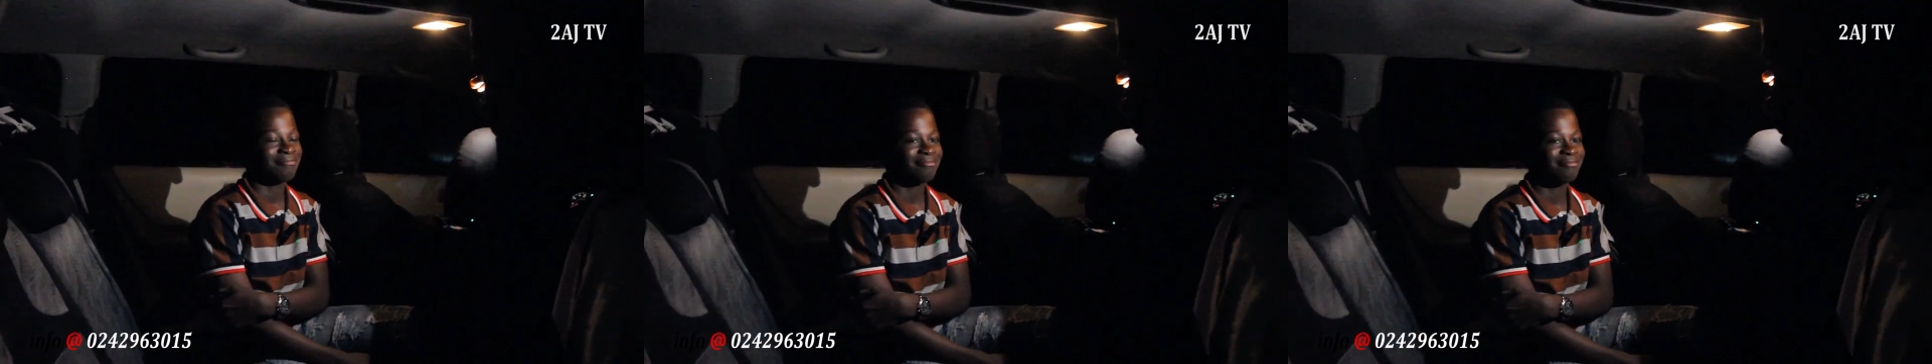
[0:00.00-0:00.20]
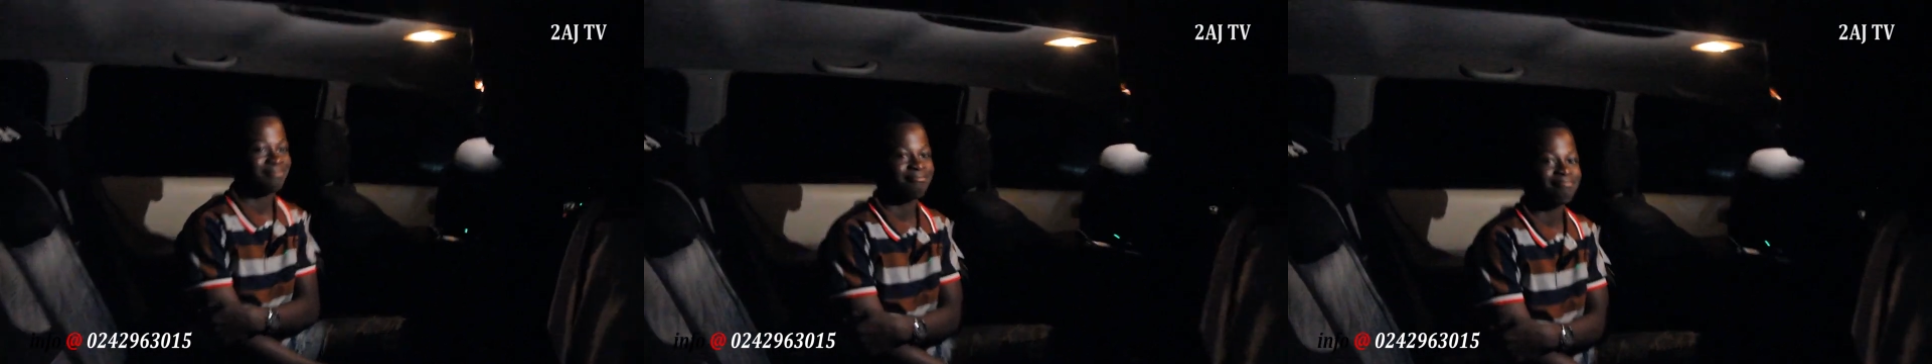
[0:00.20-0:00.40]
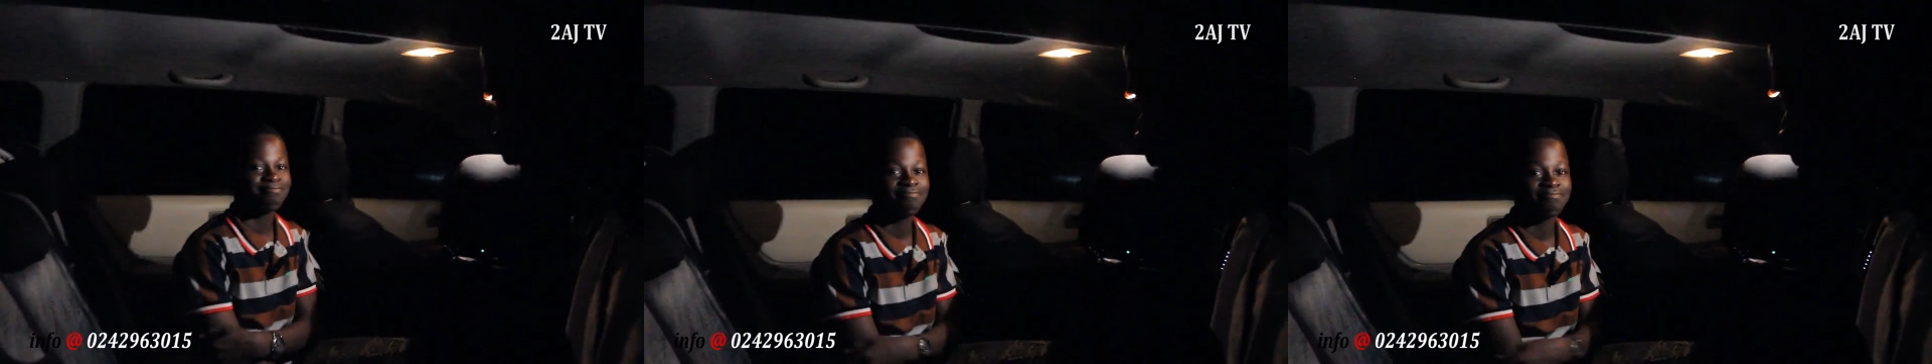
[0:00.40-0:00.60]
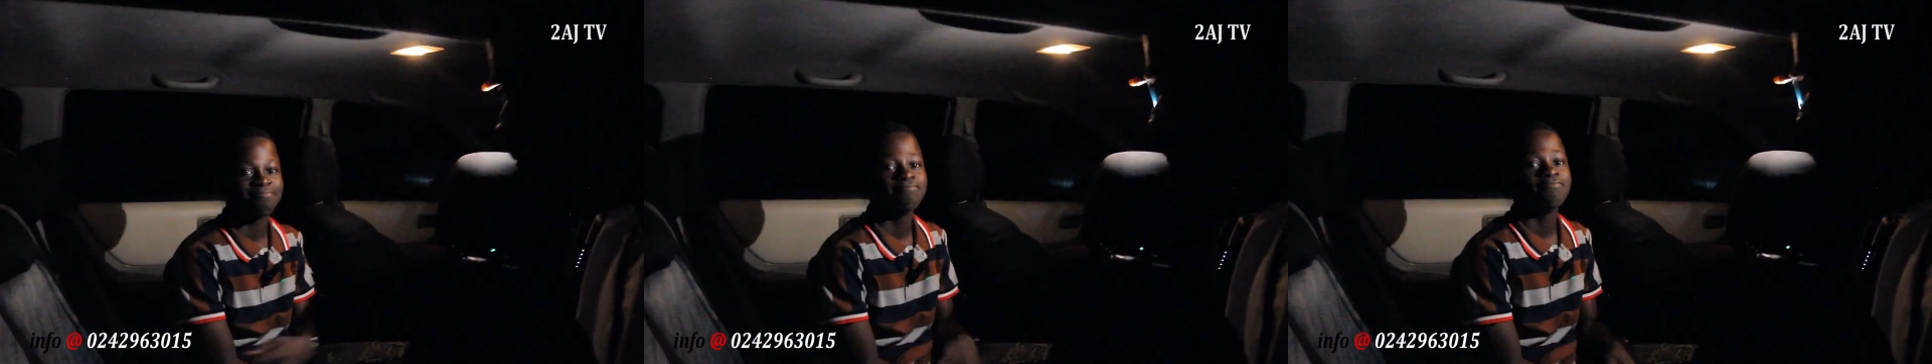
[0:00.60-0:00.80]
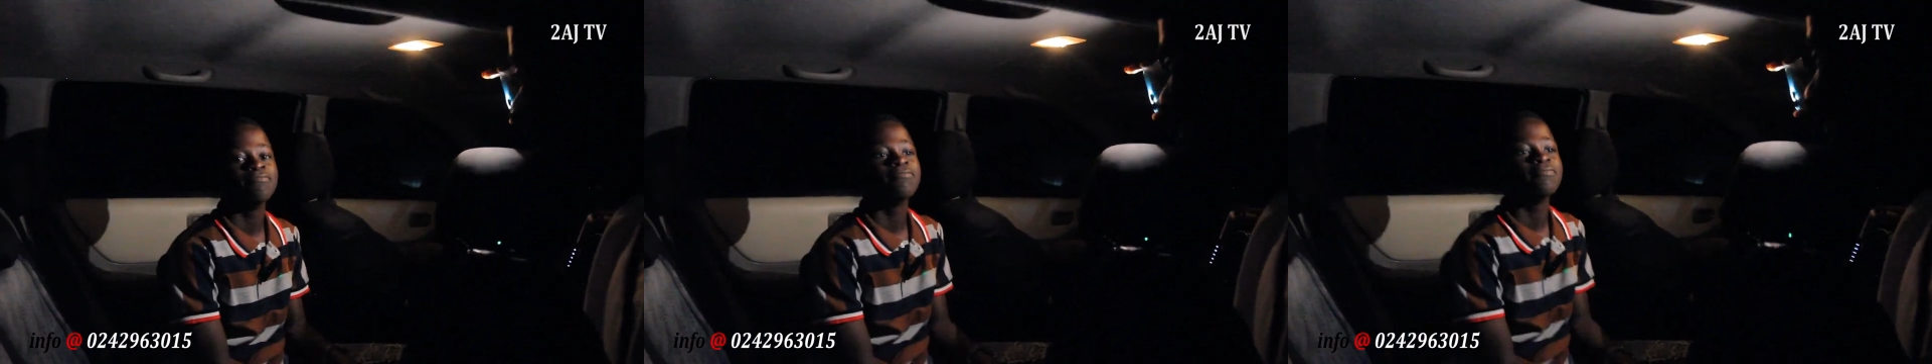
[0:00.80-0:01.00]
program.
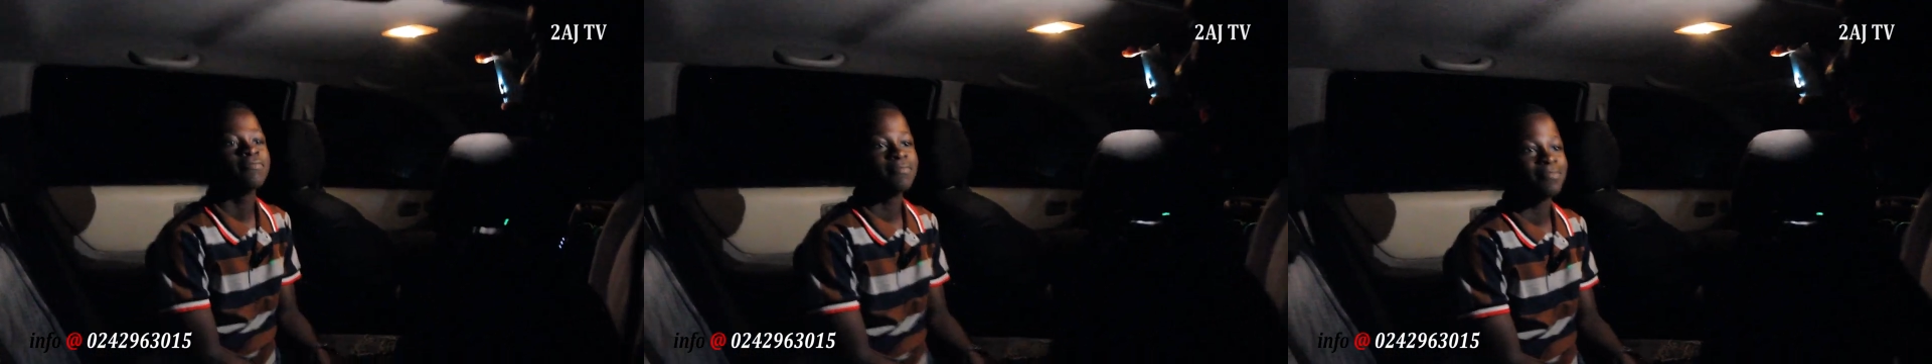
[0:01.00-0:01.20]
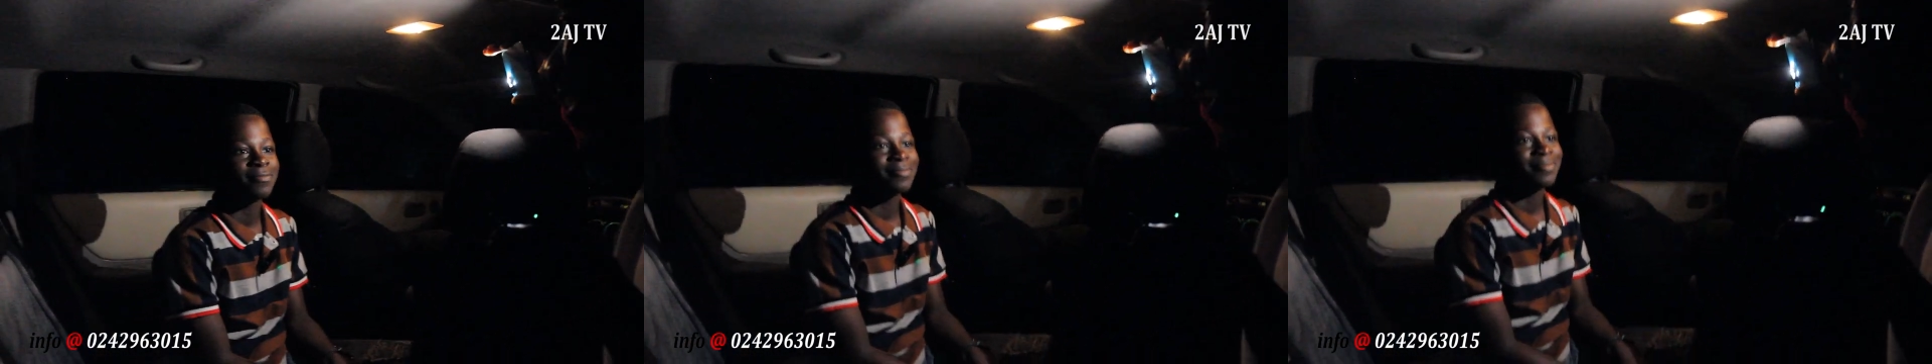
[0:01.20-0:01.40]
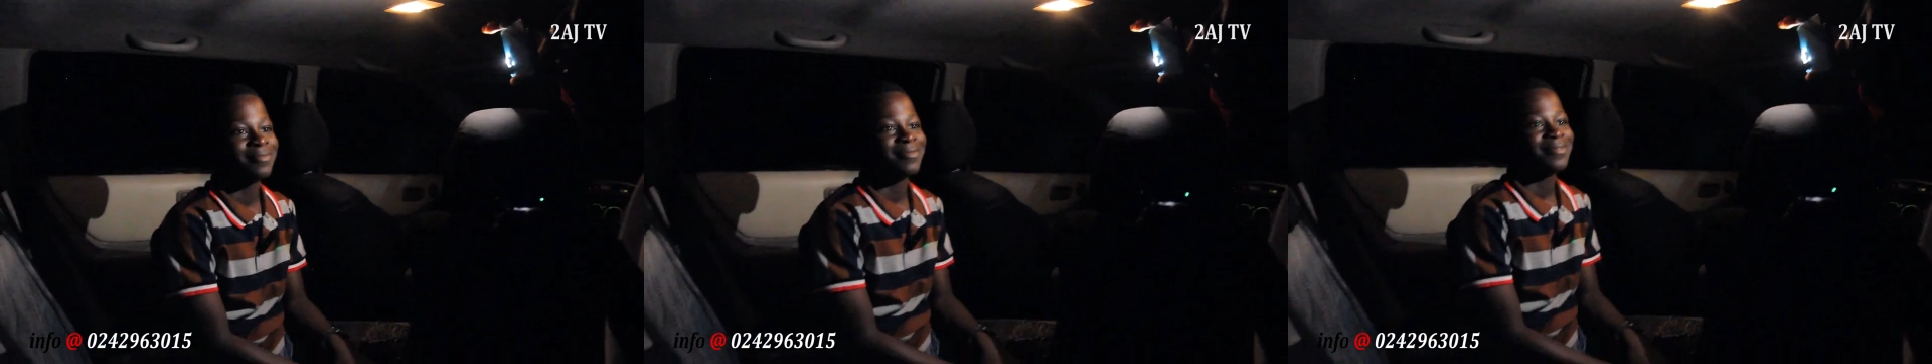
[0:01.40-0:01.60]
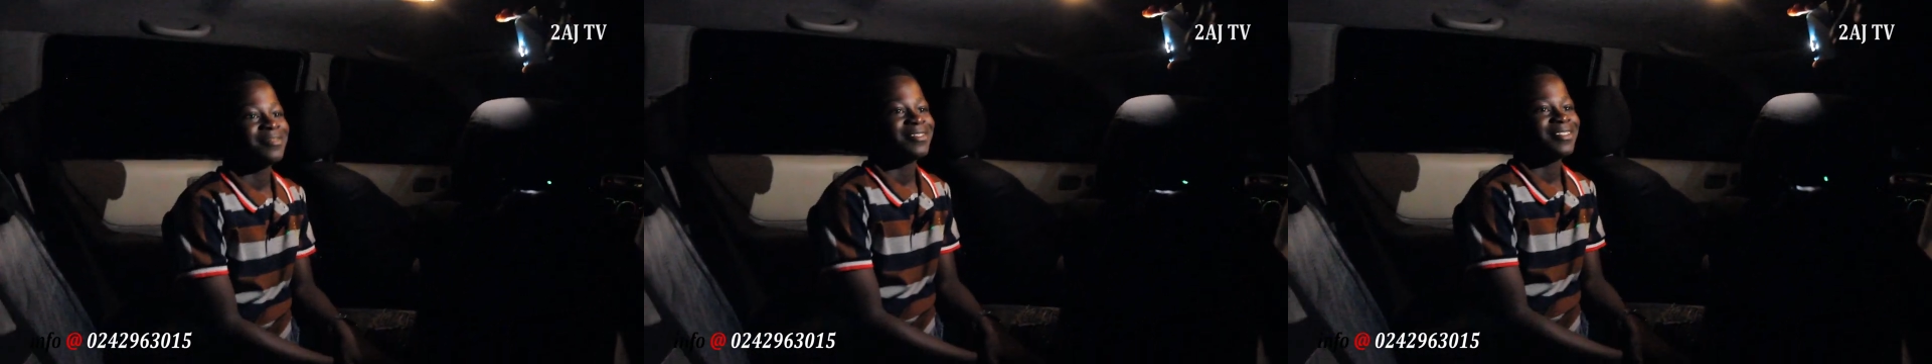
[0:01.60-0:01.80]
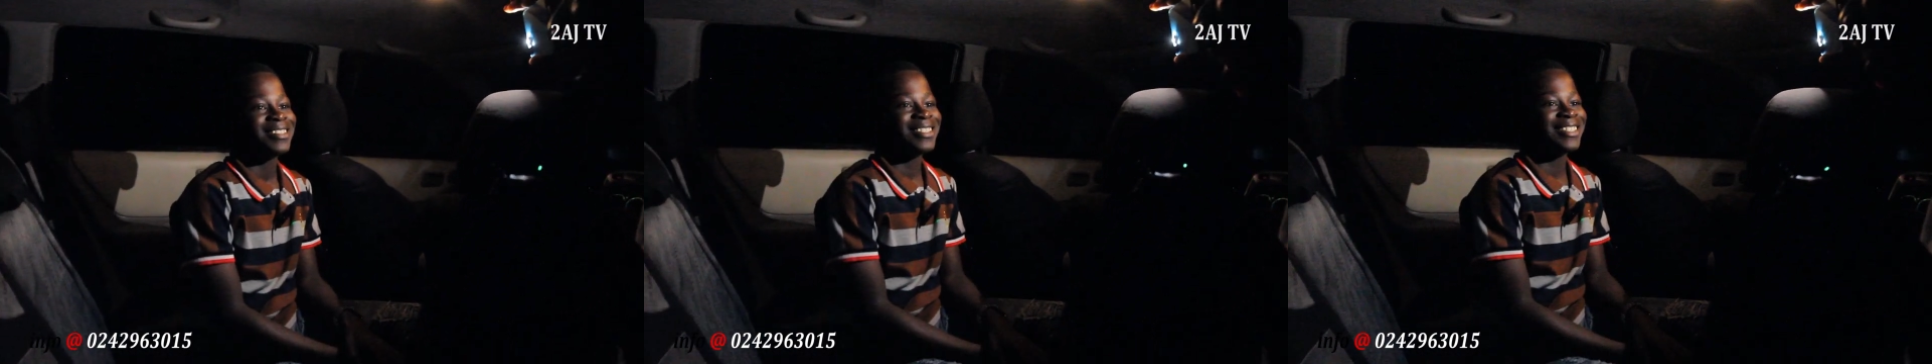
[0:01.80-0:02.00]
I hear
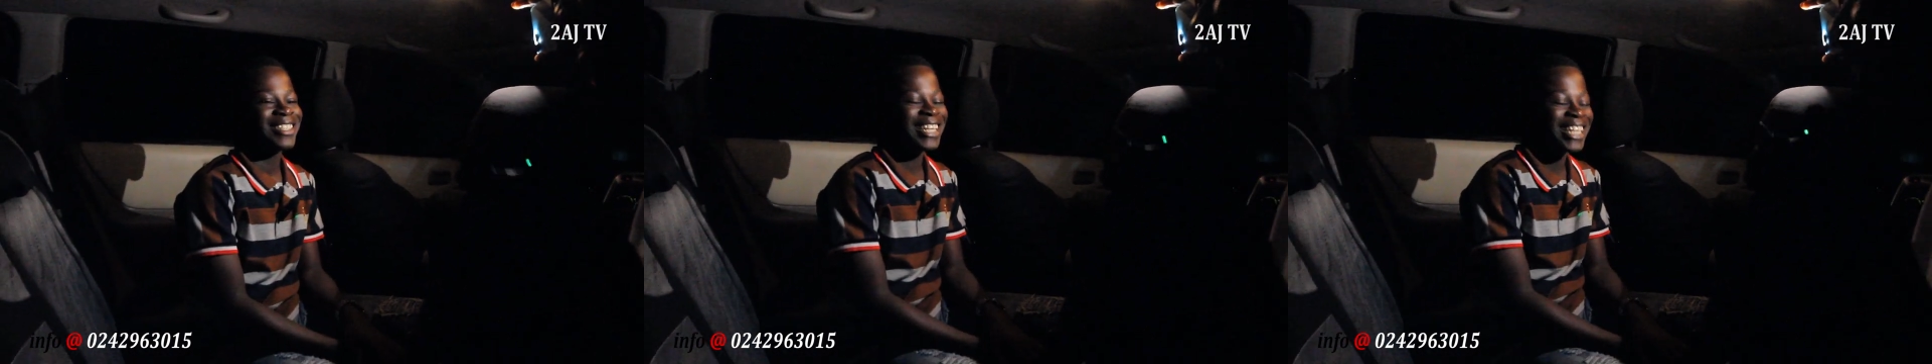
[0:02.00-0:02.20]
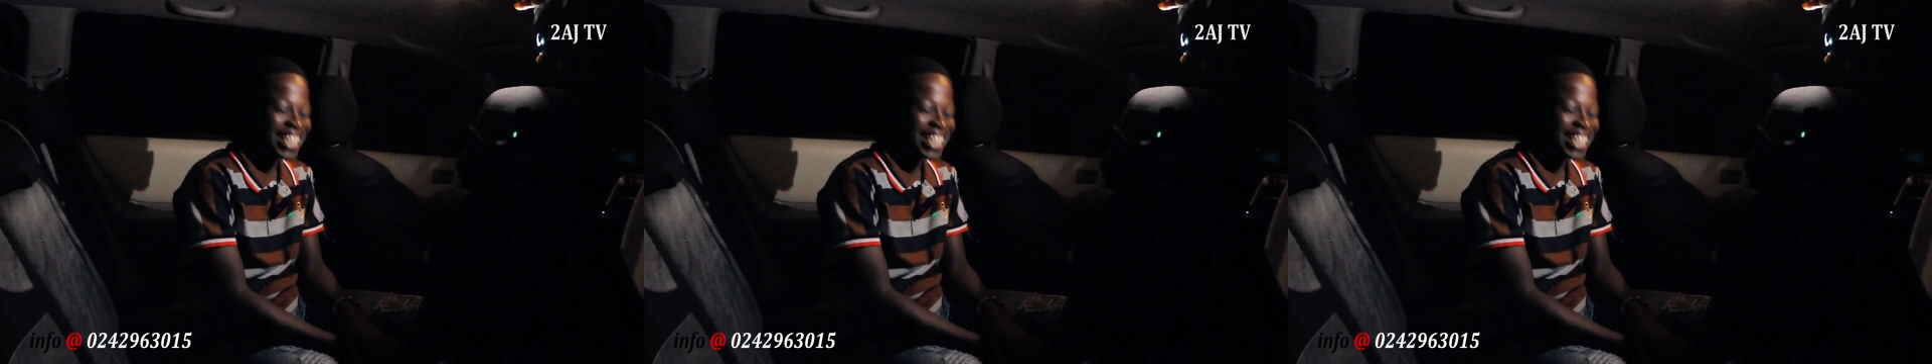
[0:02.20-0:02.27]
Swaman,